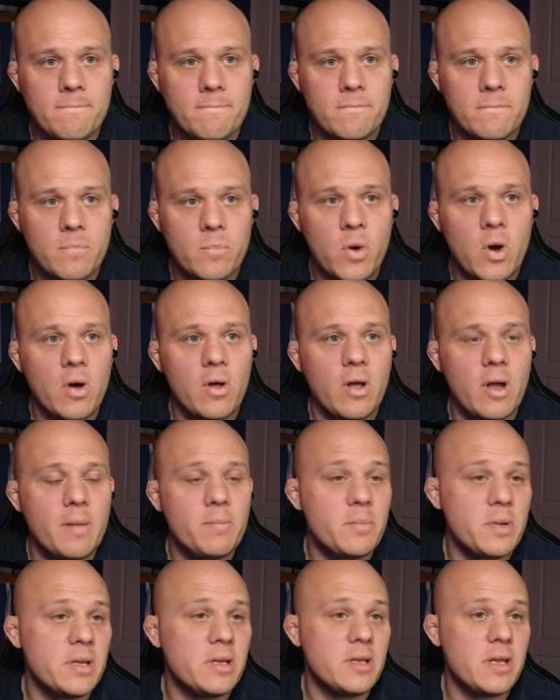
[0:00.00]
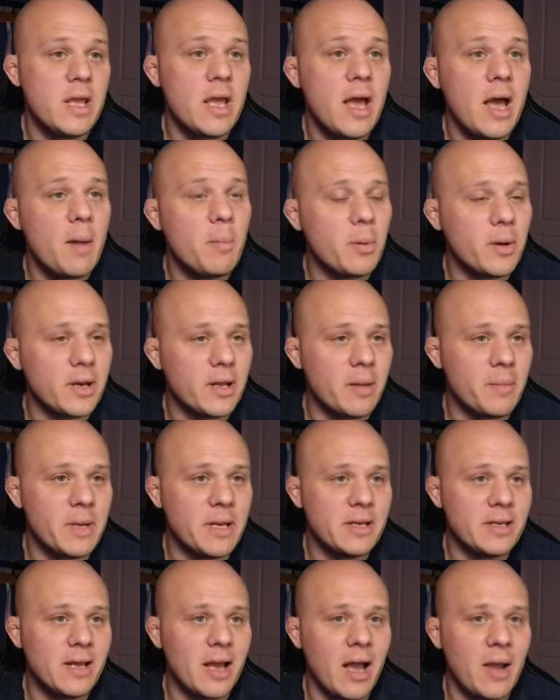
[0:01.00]
Well, I mean, yeah, but I
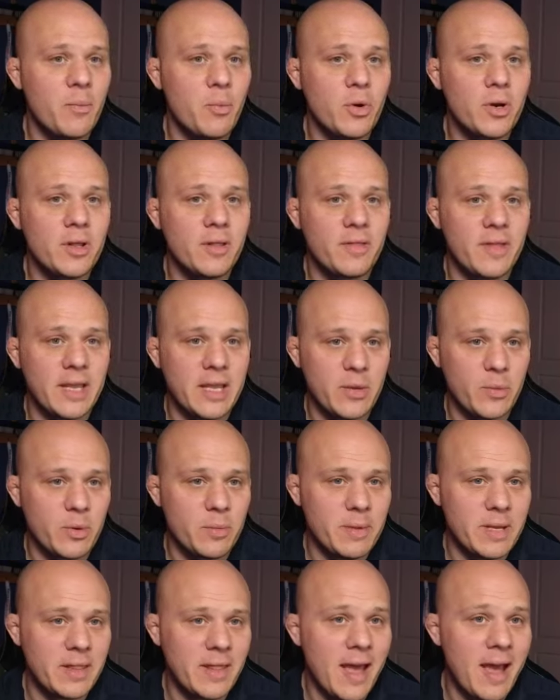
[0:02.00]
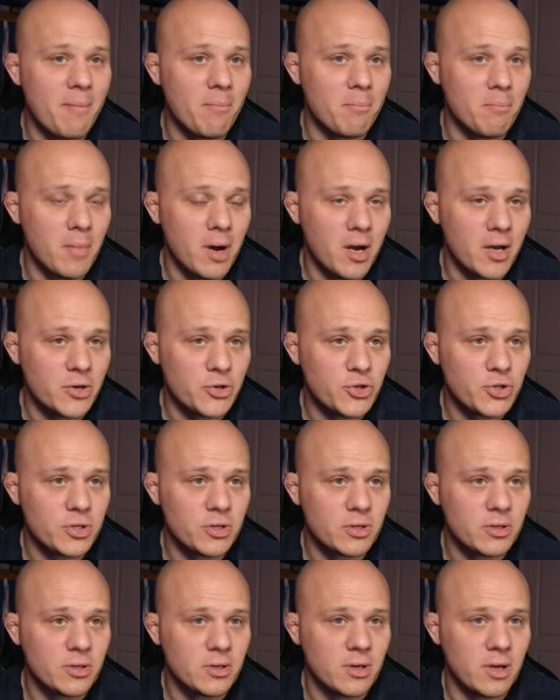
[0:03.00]
mean, I wouldn't think it would be that much.
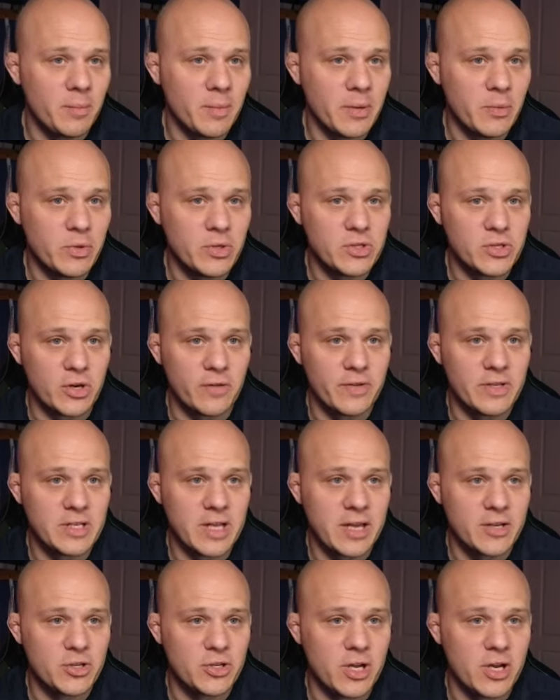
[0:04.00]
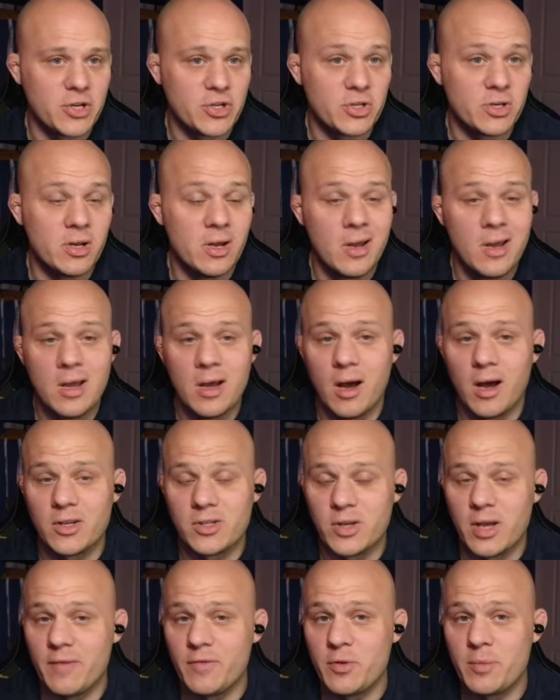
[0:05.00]
I mean, with surface agitation.
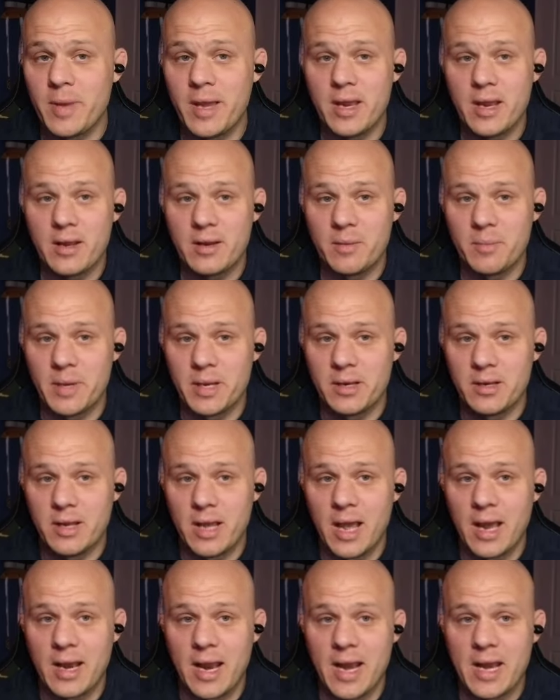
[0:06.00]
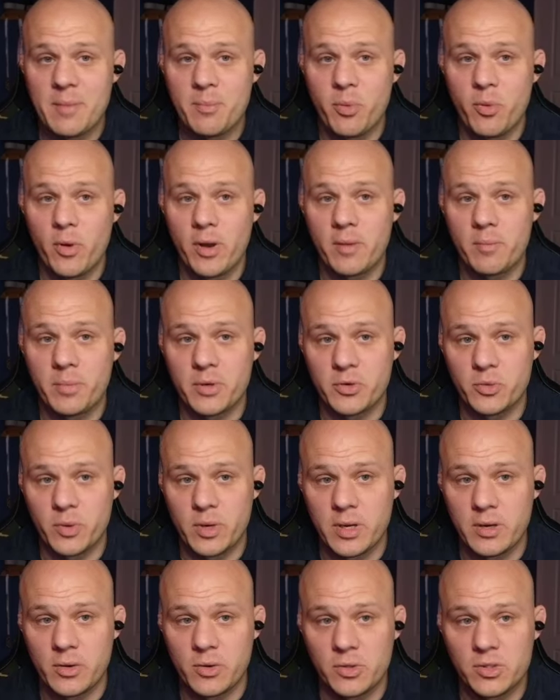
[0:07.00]
Also, have you made, I mean, at any point
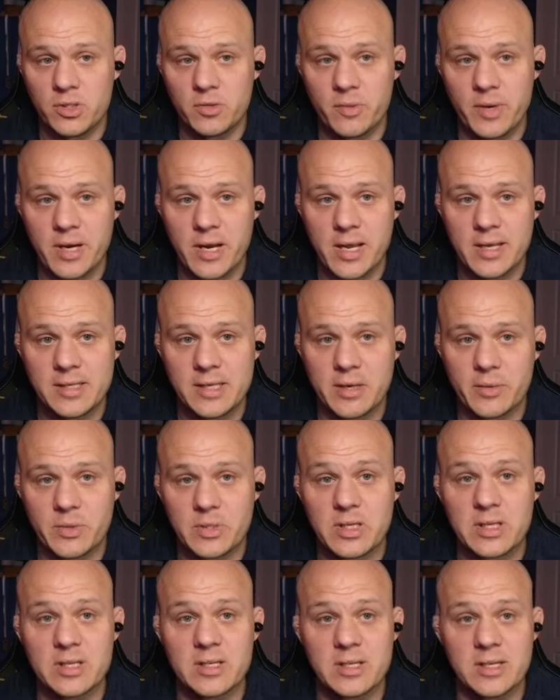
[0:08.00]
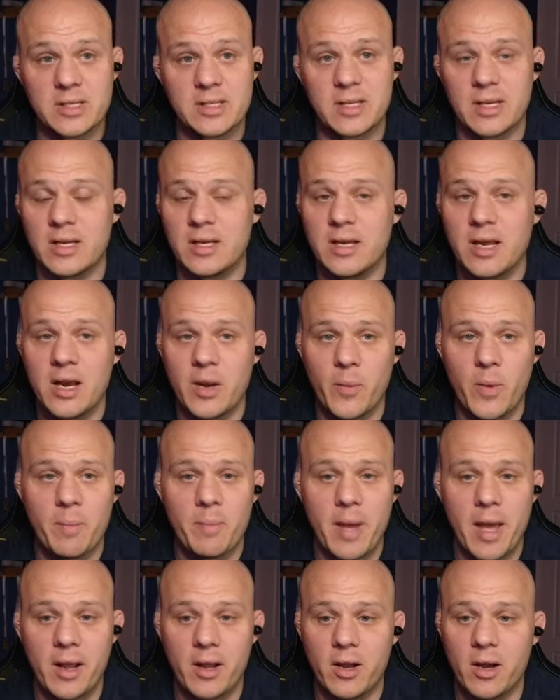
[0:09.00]
between those 3 days that it was consistent and it went
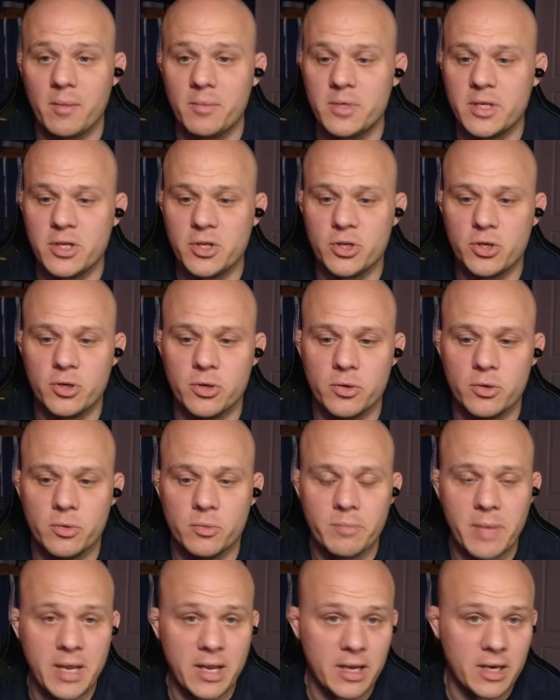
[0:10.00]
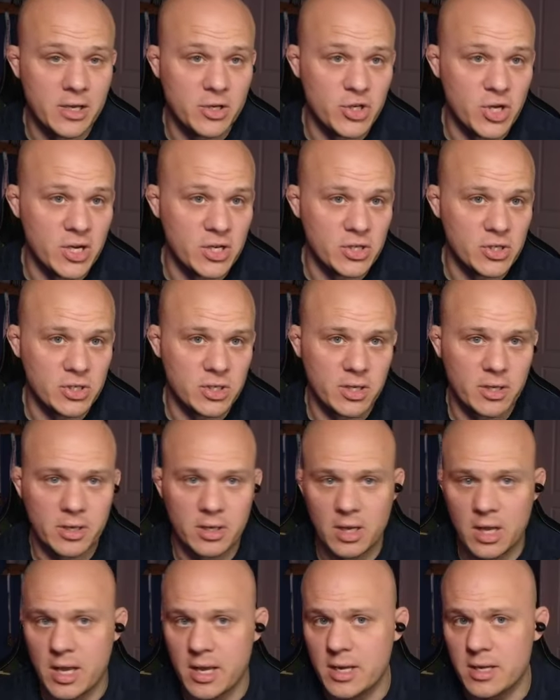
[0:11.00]
back up, did you make any changes to the
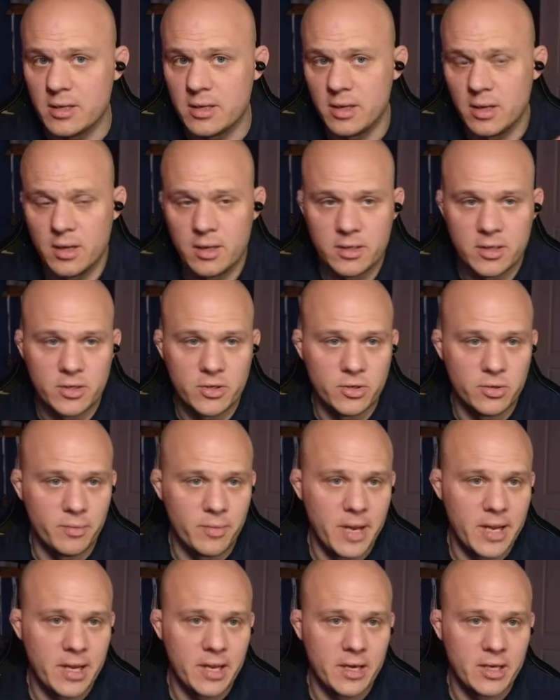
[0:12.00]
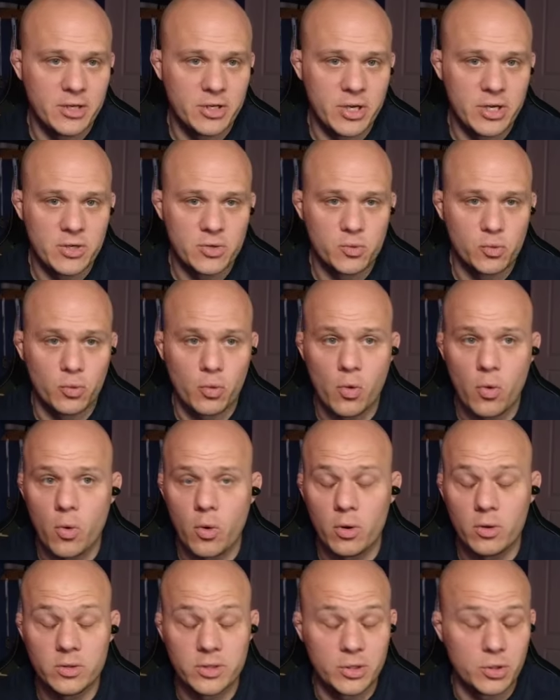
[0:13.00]
light? Did you make any changes with
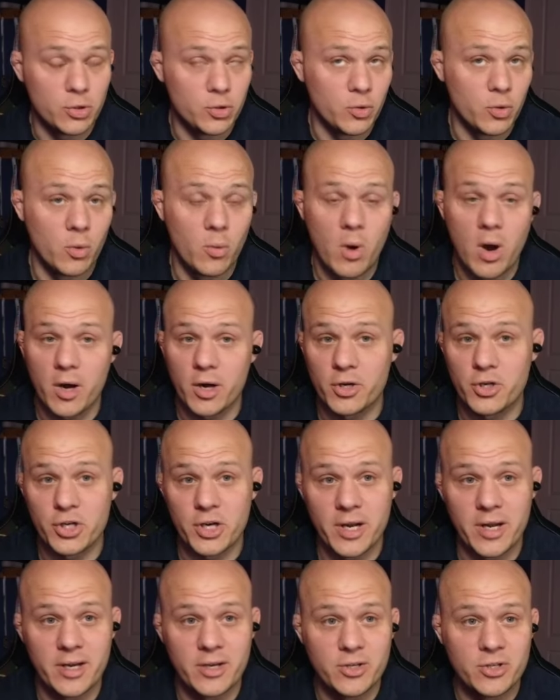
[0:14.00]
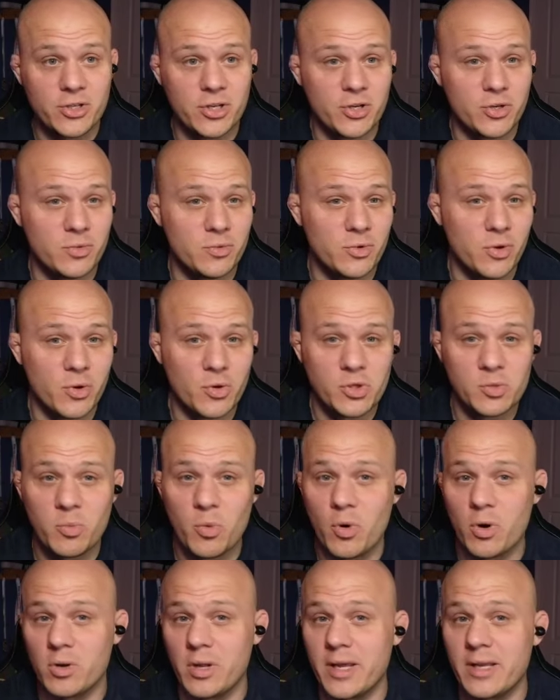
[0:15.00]
coral? Did you do a water change? Did you dose
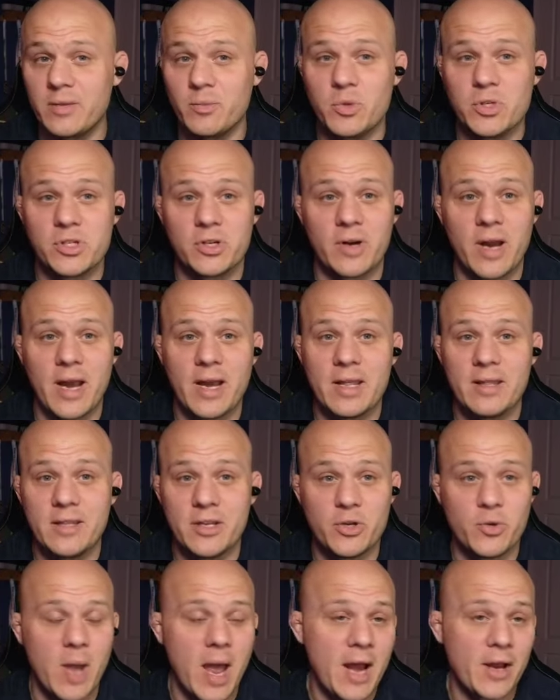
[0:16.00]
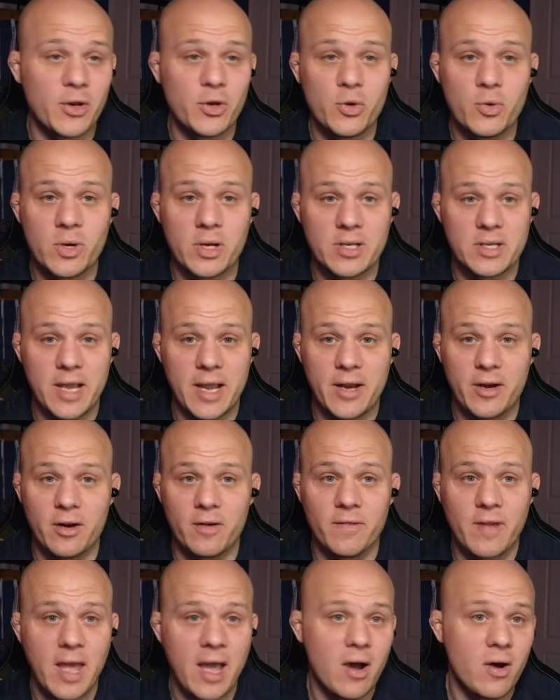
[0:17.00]
more? Like, did you add a new container
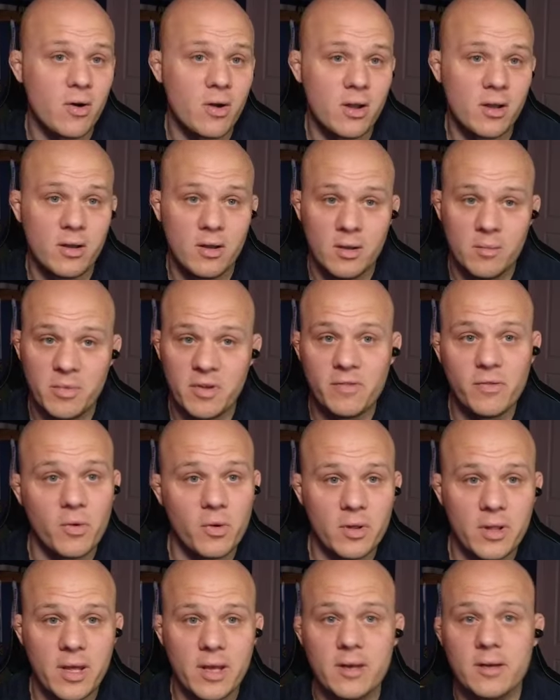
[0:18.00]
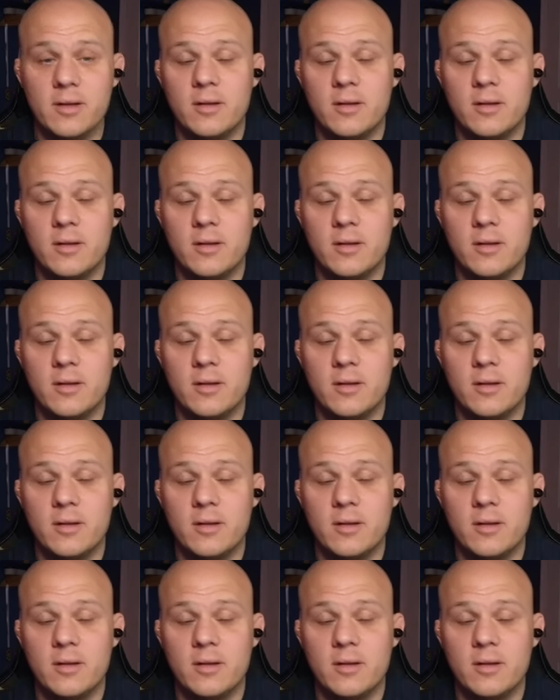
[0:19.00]
of calc before then?